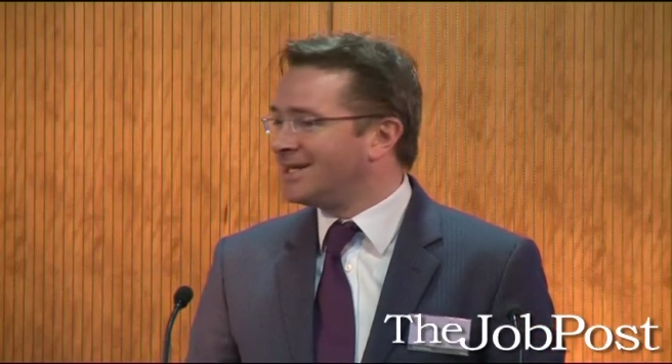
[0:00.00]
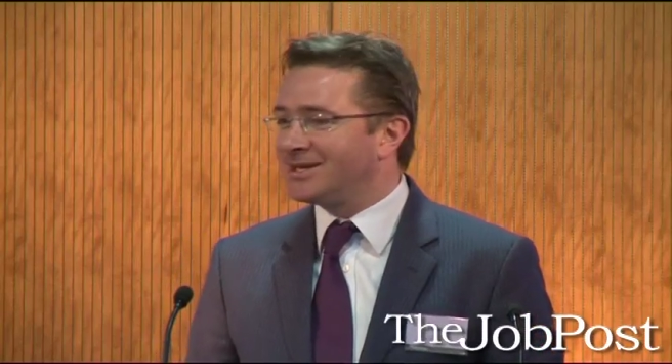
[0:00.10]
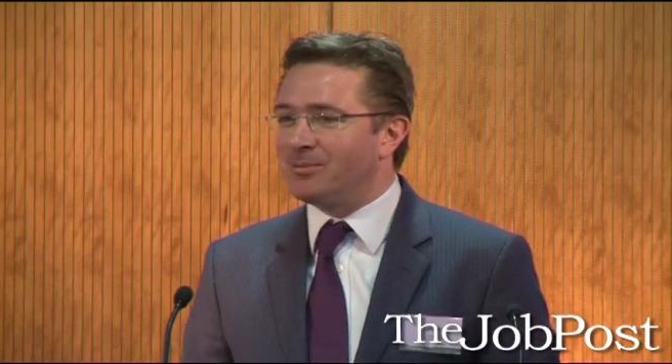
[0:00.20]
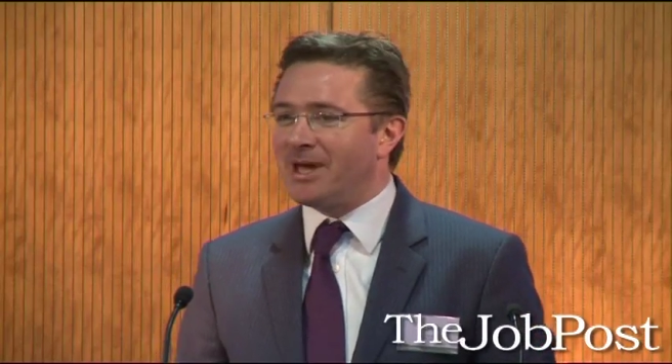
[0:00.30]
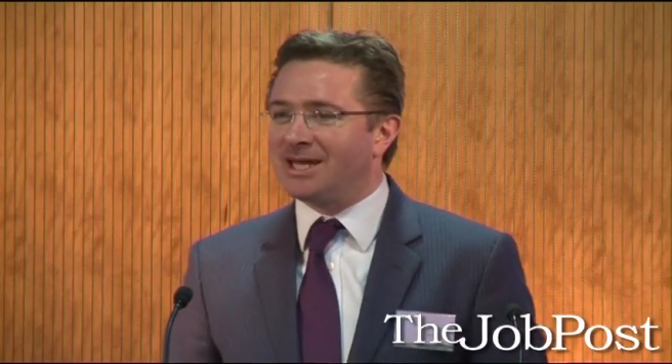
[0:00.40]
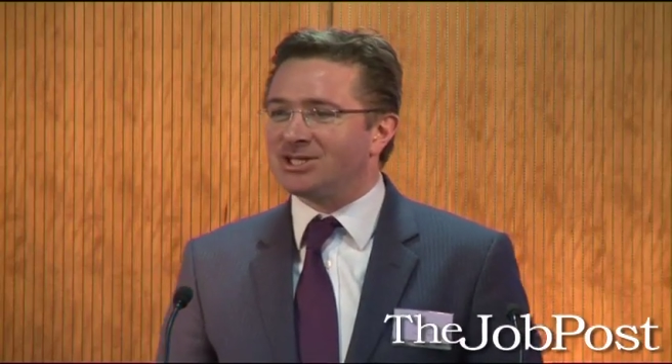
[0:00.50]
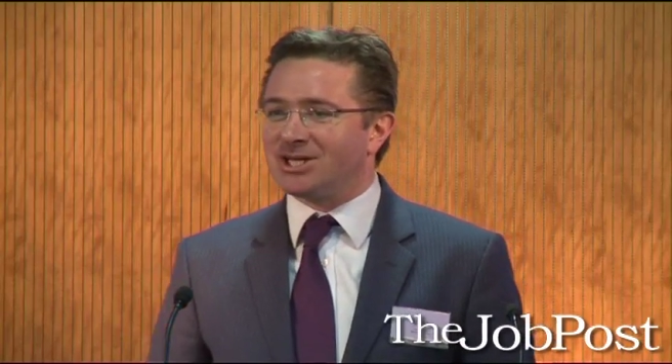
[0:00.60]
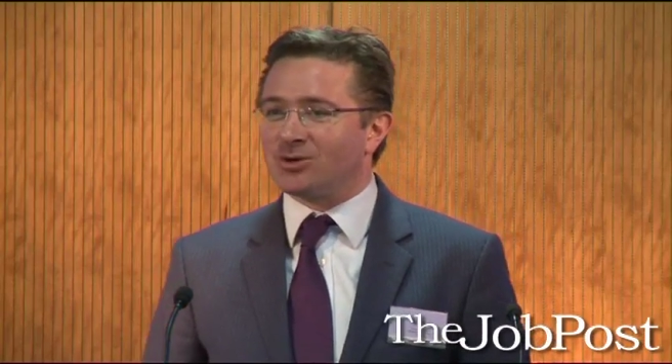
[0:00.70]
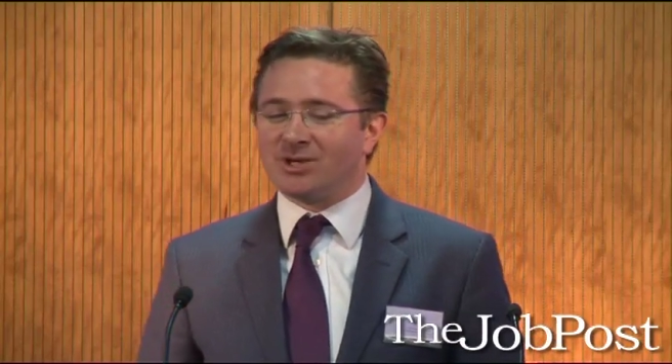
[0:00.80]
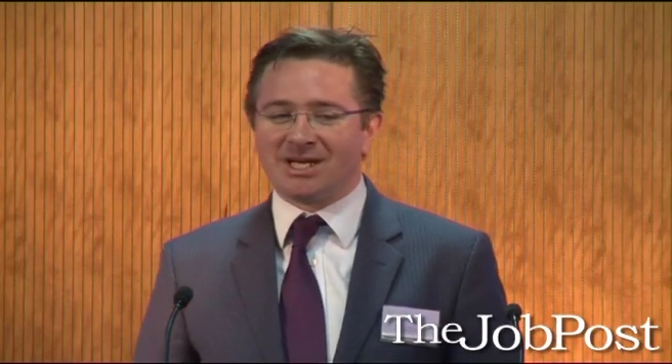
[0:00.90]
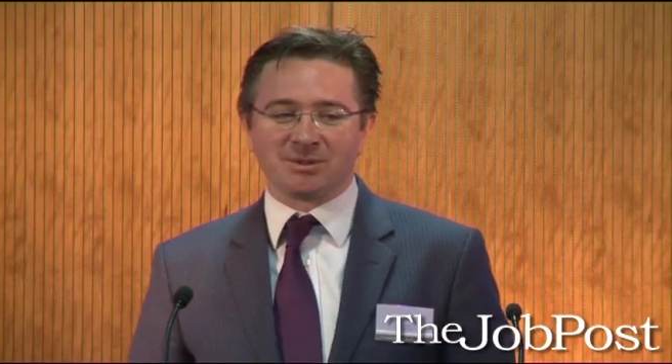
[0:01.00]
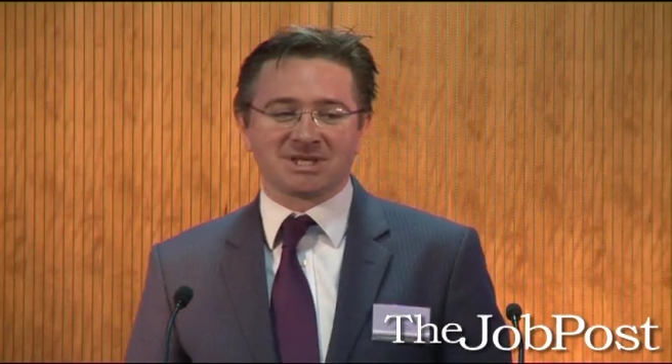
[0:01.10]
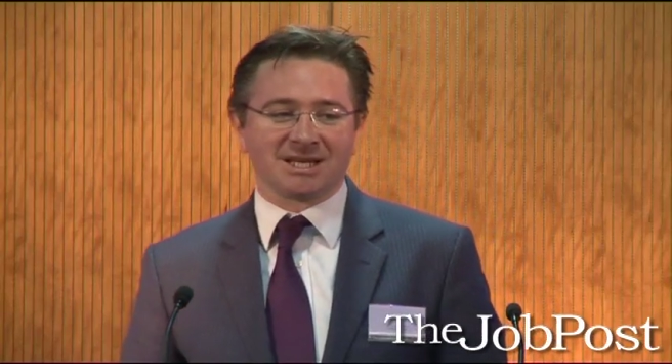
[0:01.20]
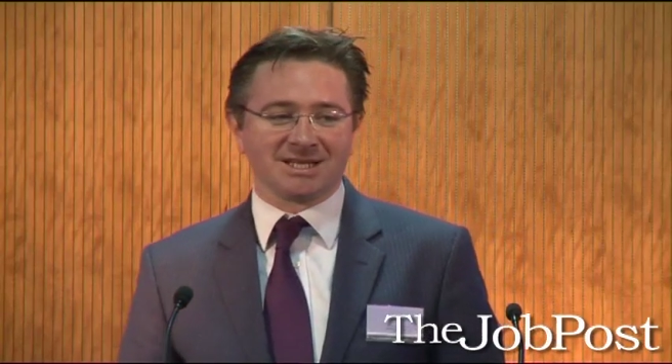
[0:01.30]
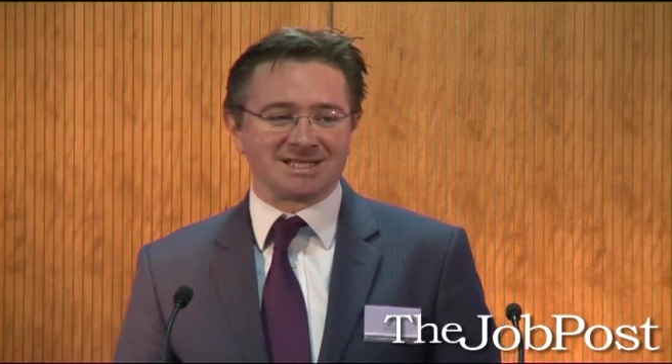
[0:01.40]
the main agenda really was
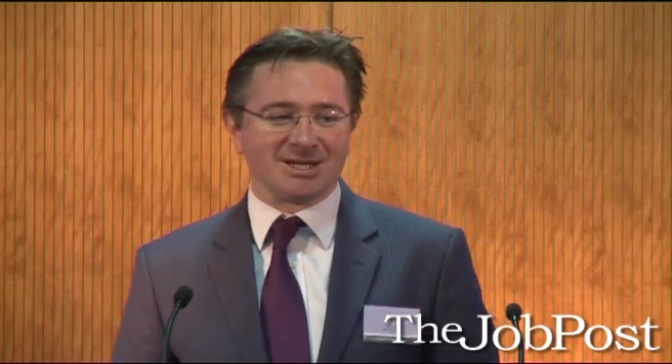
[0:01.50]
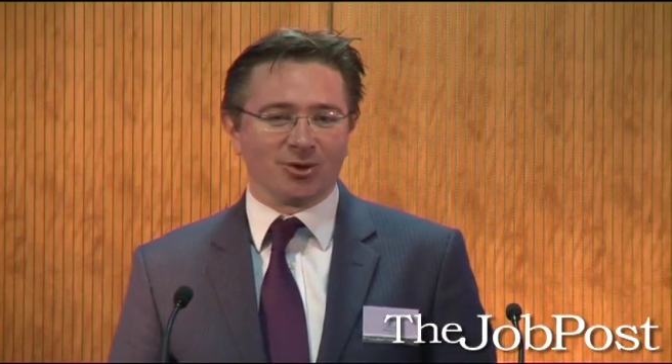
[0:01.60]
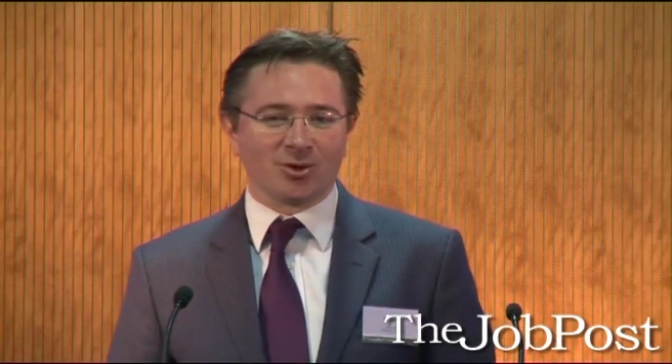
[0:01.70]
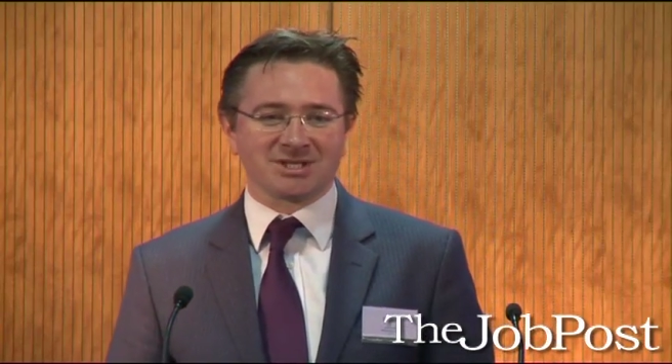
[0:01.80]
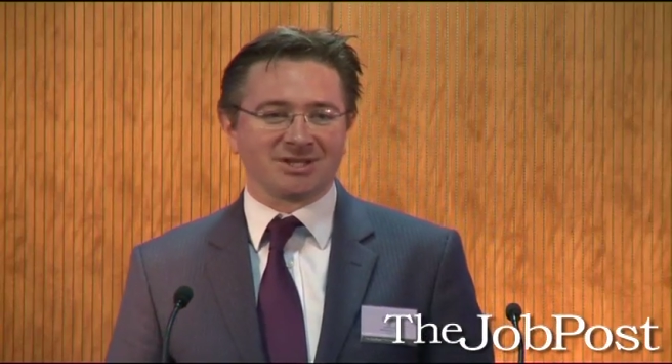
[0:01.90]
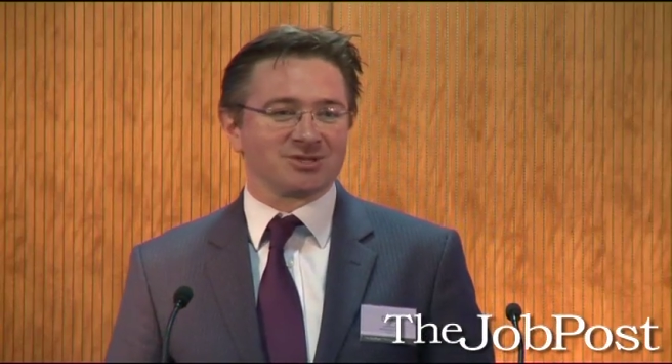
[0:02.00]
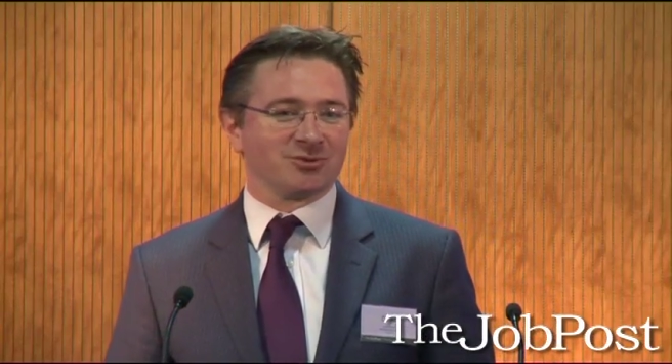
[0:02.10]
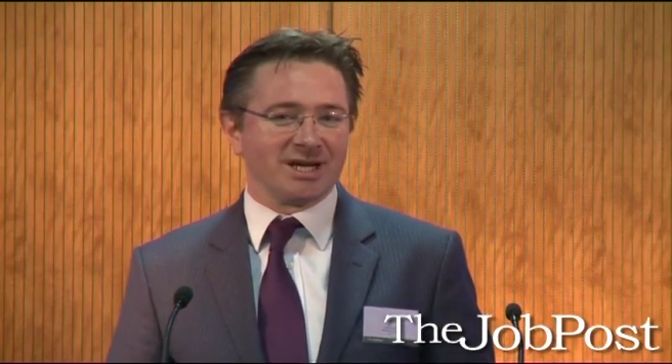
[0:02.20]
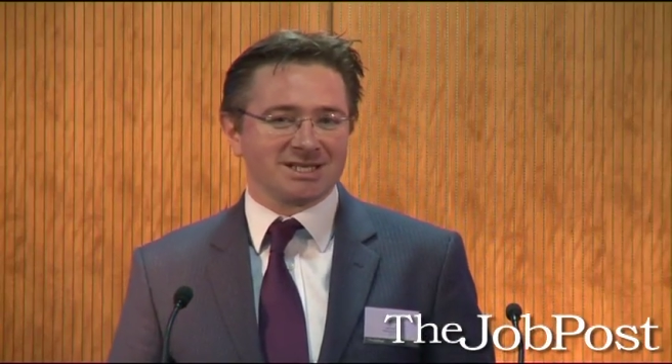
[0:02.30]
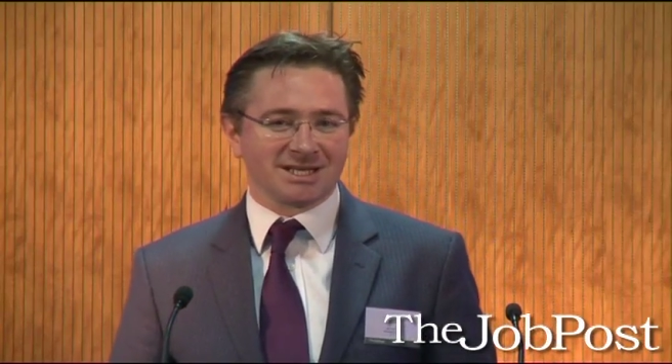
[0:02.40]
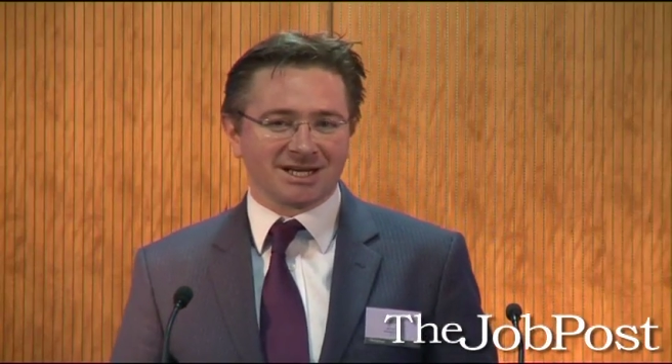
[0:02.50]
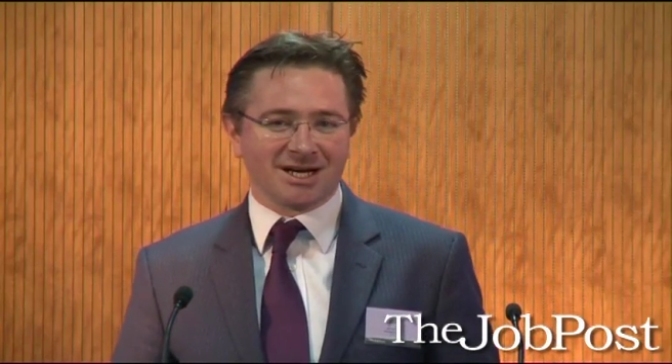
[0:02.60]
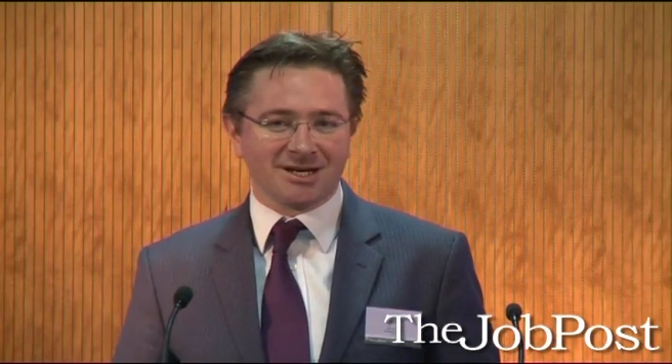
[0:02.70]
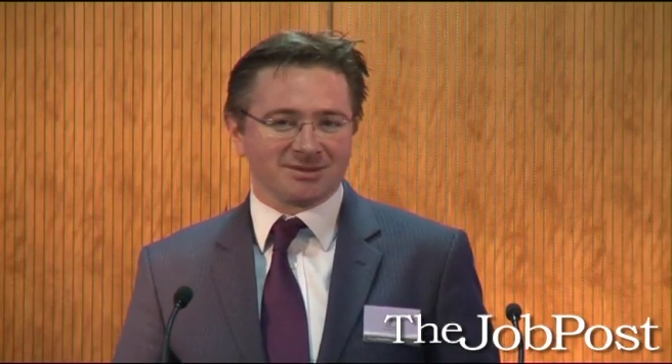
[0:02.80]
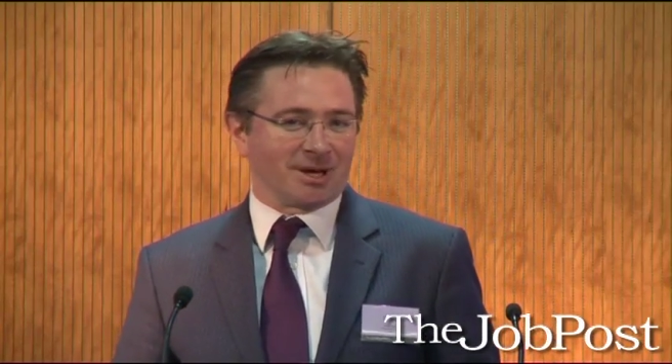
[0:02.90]
getting these logos on this racing
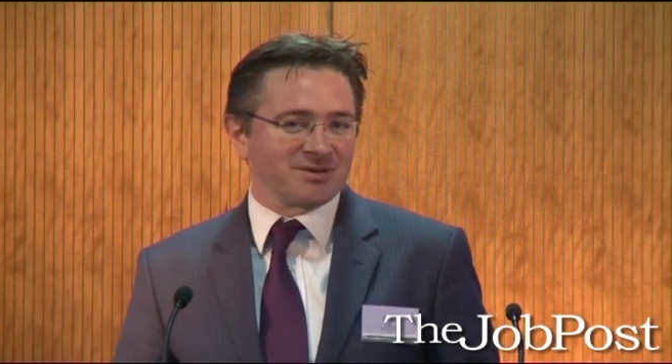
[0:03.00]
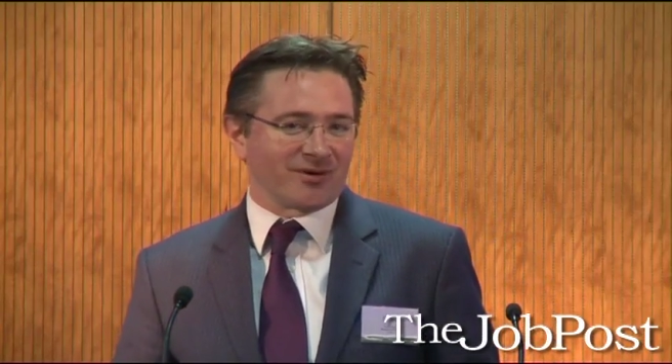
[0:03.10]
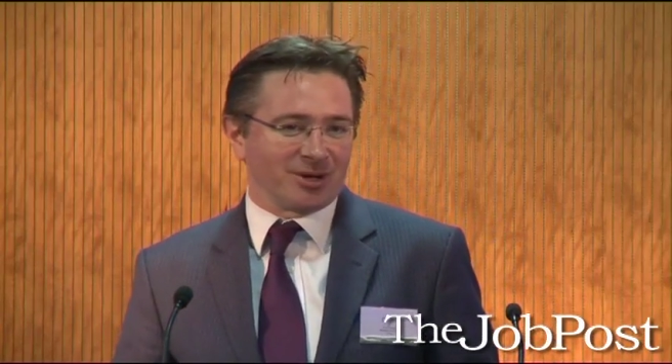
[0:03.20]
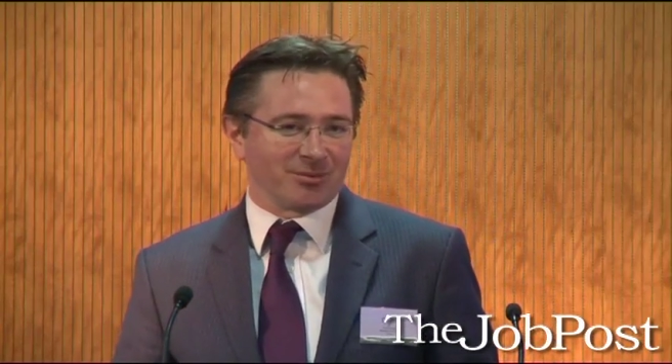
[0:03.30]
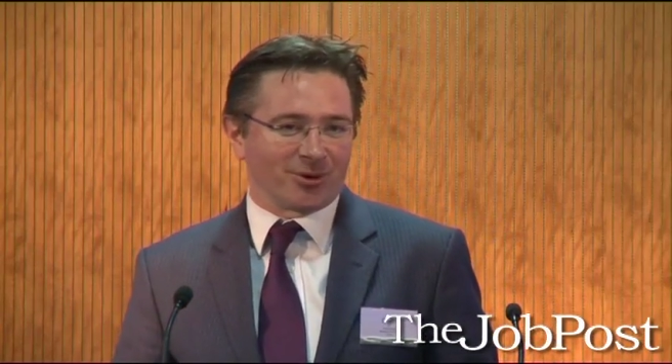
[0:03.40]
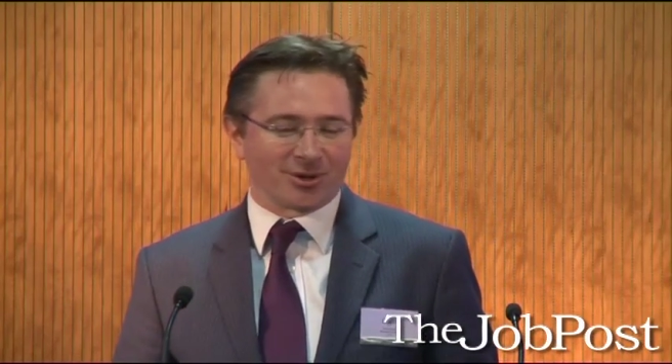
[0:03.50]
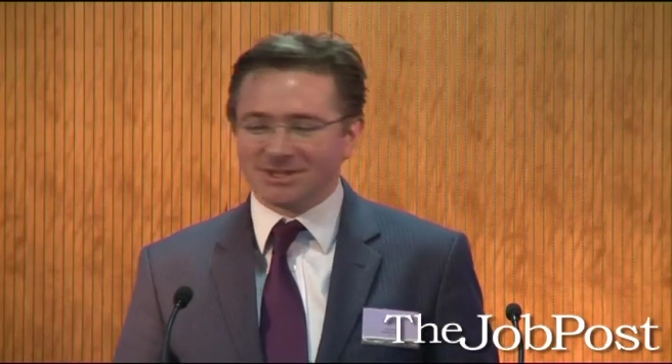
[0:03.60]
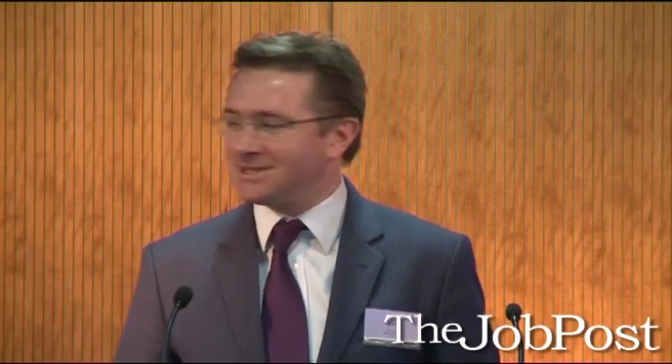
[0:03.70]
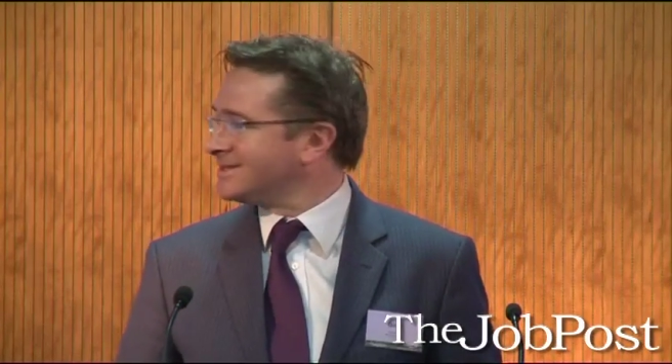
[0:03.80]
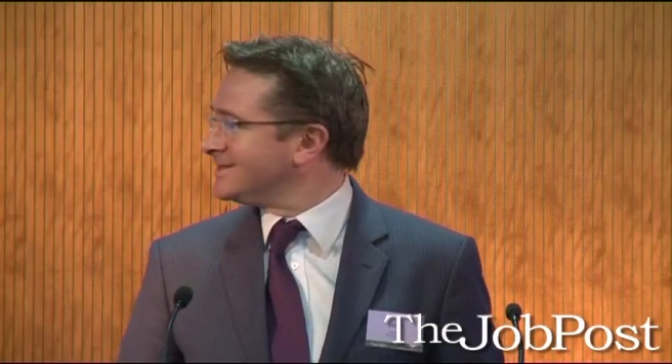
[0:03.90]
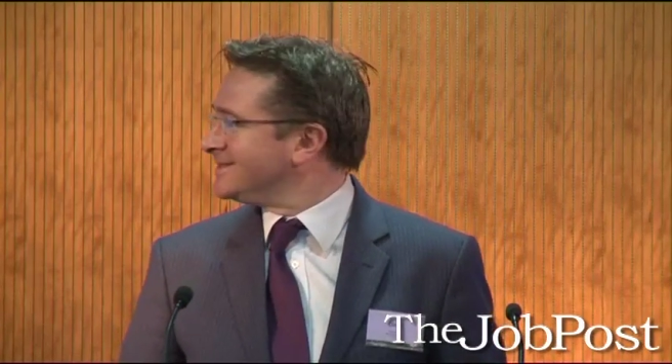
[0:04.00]
car. So that was very important.